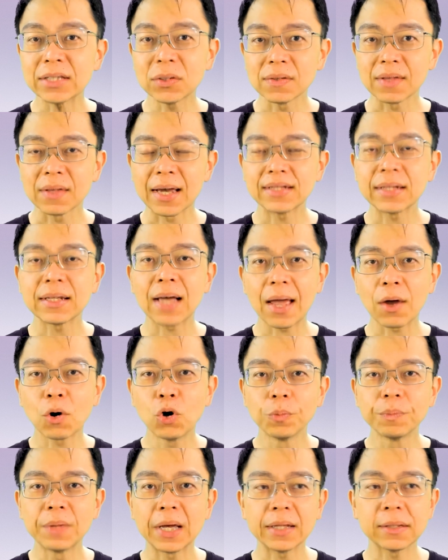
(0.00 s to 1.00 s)
to that, I
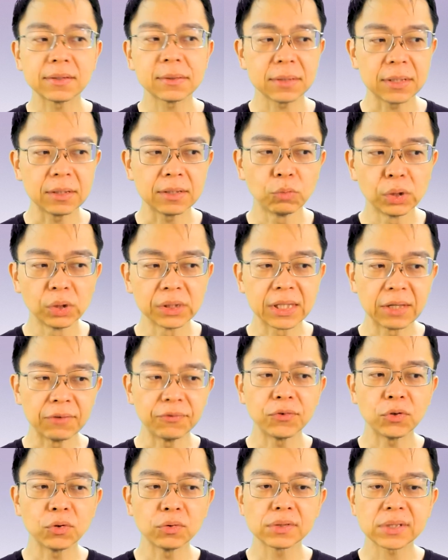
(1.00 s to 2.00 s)
hope that it will
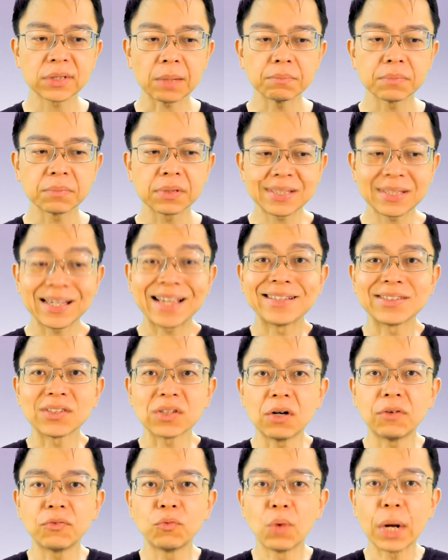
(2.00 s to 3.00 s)
give you some sense
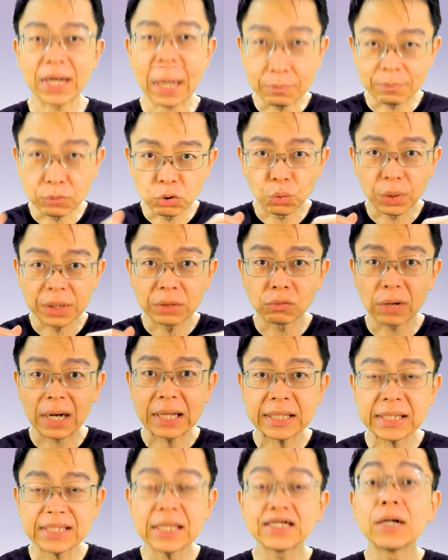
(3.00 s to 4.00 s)
of what I'm doing right
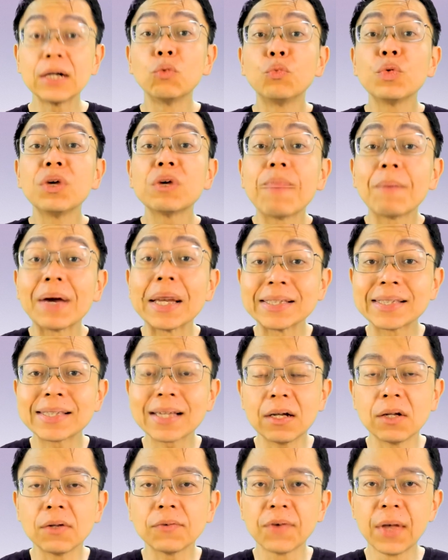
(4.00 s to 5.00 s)
here with
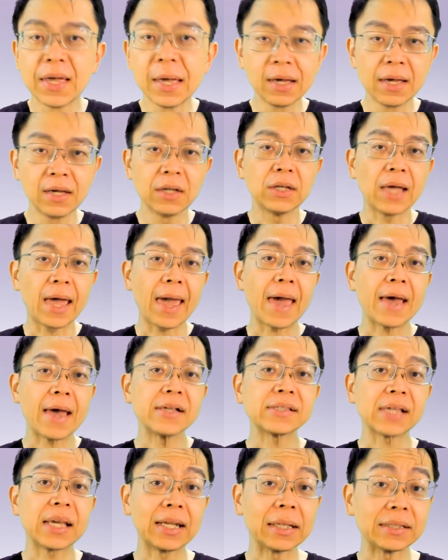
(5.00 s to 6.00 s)
myself
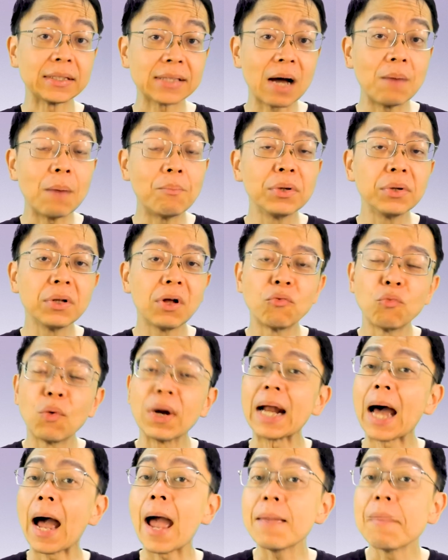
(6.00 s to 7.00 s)
as an example of
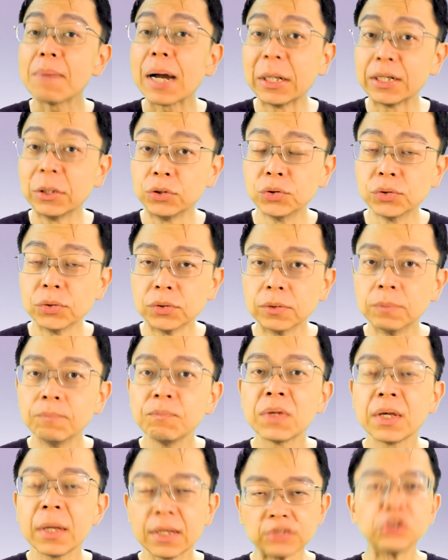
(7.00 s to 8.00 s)
what I might do
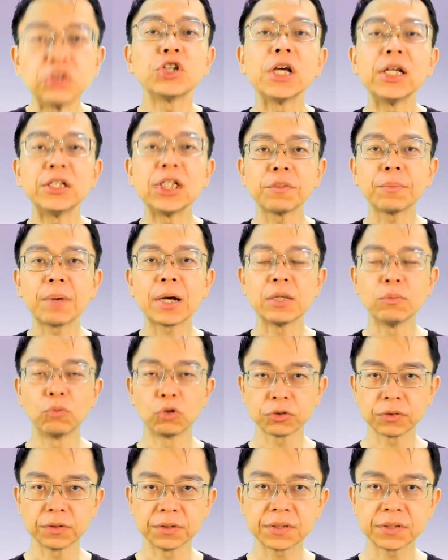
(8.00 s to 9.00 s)
in changing my emotional